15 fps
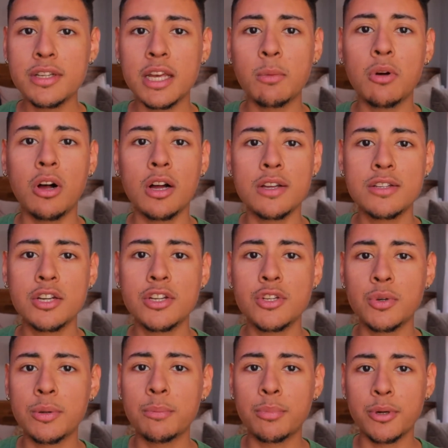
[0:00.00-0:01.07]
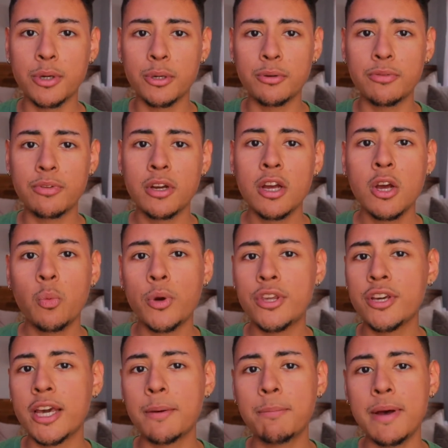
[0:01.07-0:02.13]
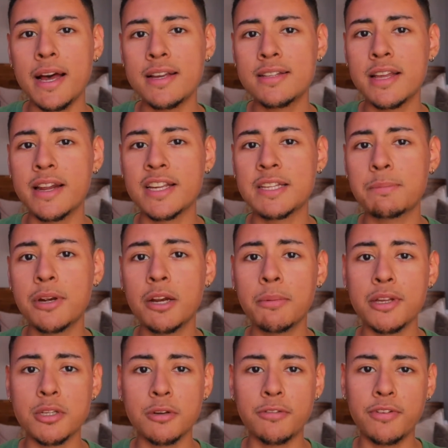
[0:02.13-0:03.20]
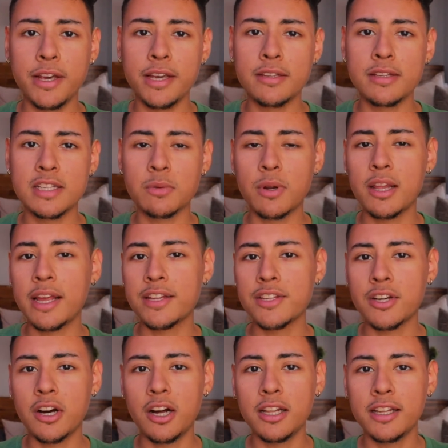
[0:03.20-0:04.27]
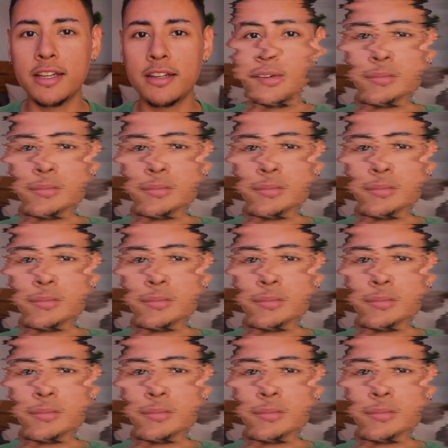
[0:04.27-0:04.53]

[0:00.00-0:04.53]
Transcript: it will all start to improve when you get past that experimental phase, is what I like to call it.